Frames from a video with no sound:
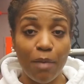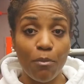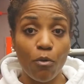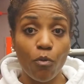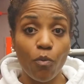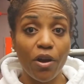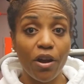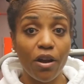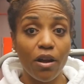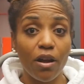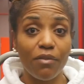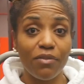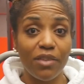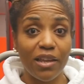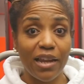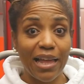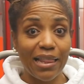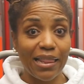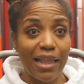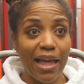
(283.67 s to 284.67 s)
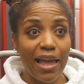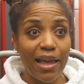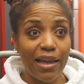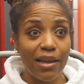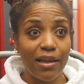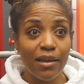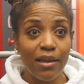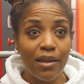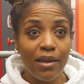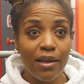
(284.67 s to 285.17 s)
I'm aware of that I
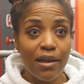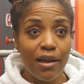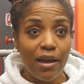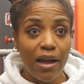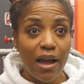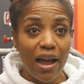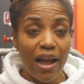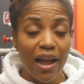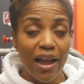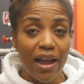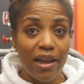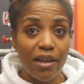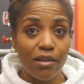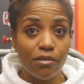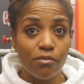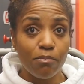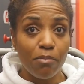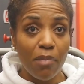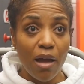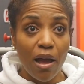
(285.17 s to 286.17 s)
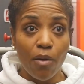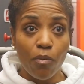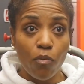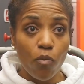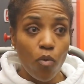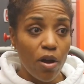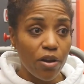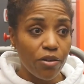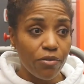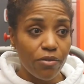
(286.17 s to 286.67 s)
like. My
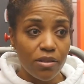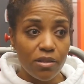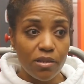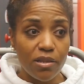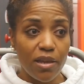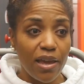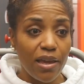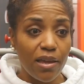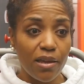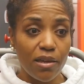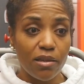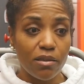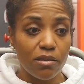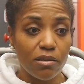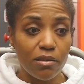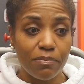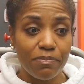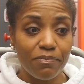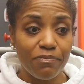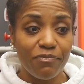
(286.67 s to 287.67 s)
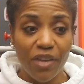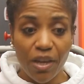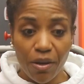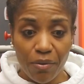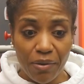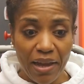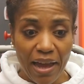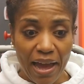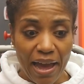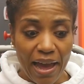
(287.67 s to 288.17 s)
water intake is
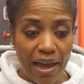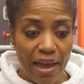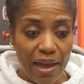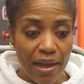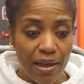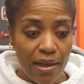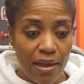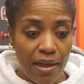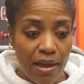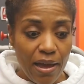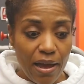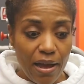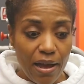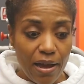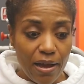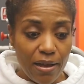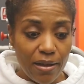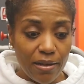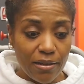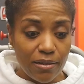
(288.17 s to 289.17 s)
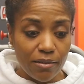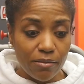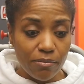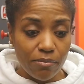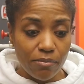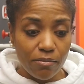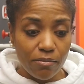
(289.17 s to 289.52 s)
very high. I'll